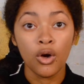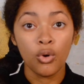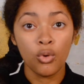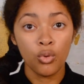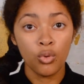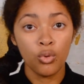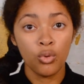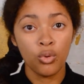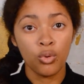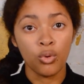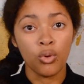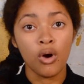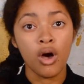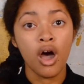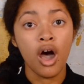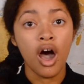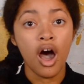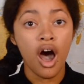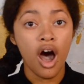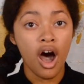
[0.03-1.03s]
U,
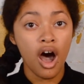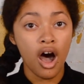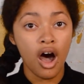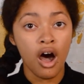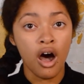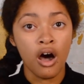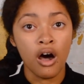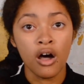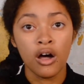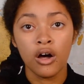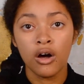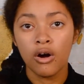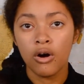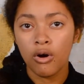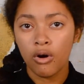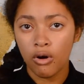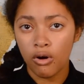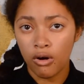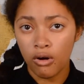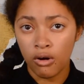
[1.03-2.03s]
un,
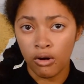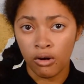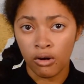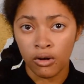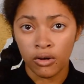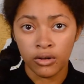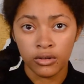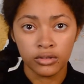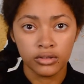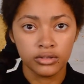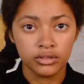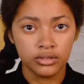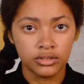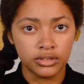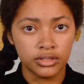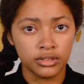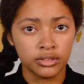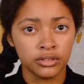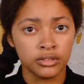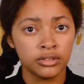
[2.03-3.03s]
o,
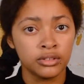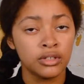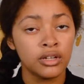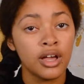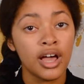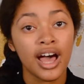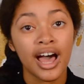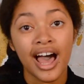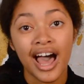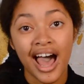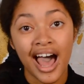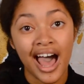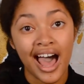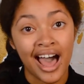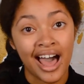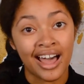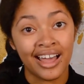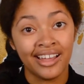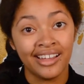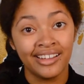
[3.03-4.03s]
de,
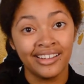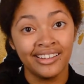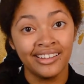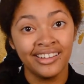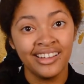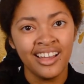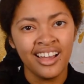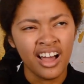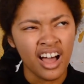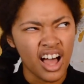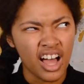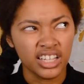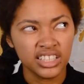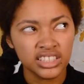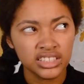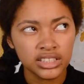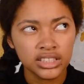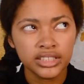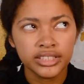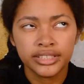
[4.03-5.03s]
a.
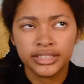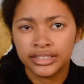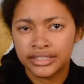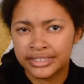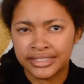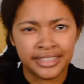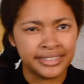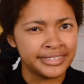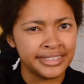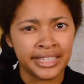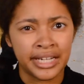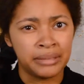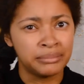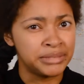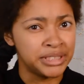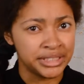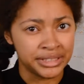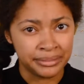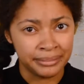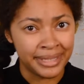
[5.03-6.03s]
Honestly, it sounds like I'm
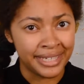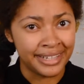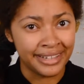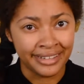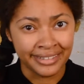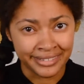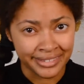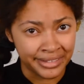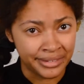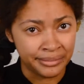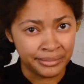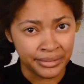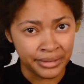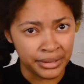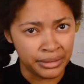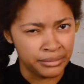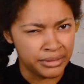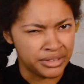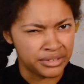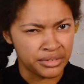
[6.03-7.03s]
just making a ton of really
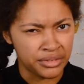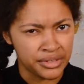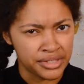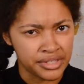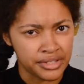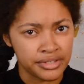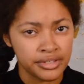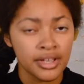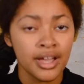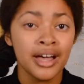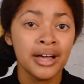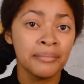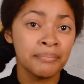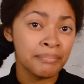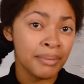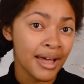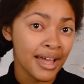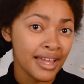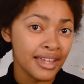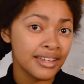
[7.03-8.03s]
weird noises.
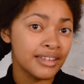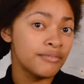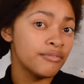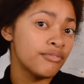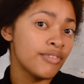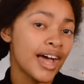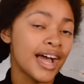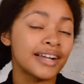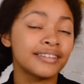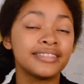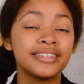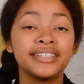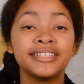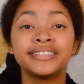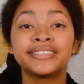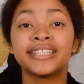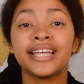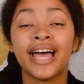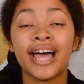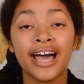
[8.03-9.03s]
But in fact,
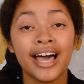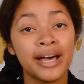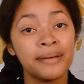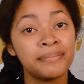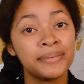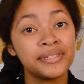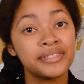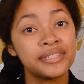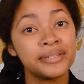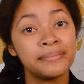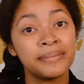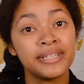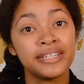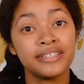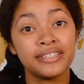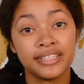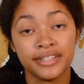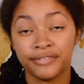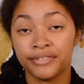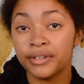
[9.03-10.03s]
these happen to be
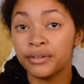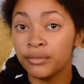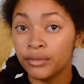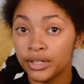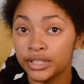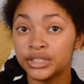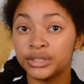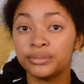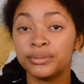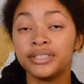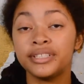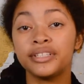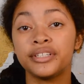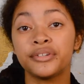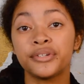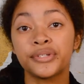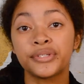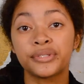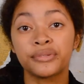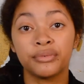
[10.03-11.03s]
different words we
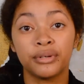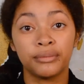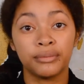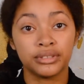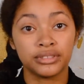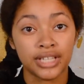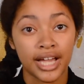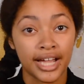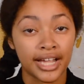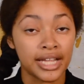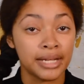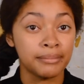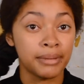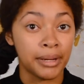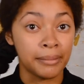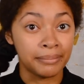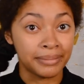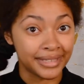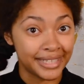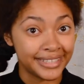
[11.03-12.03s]
use when we're talking
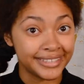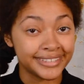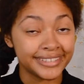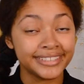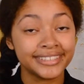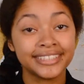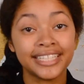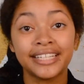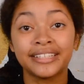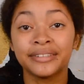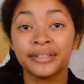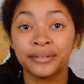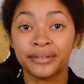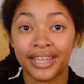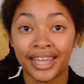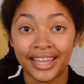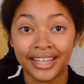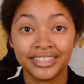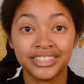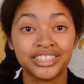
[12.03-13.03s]
about places and
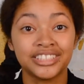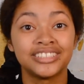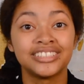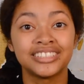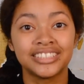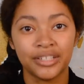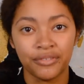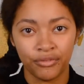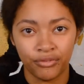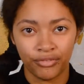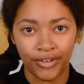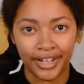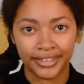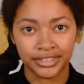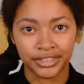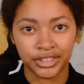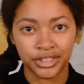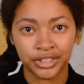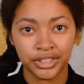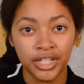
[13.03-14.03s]
locations in
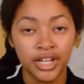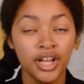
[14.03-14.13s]
French.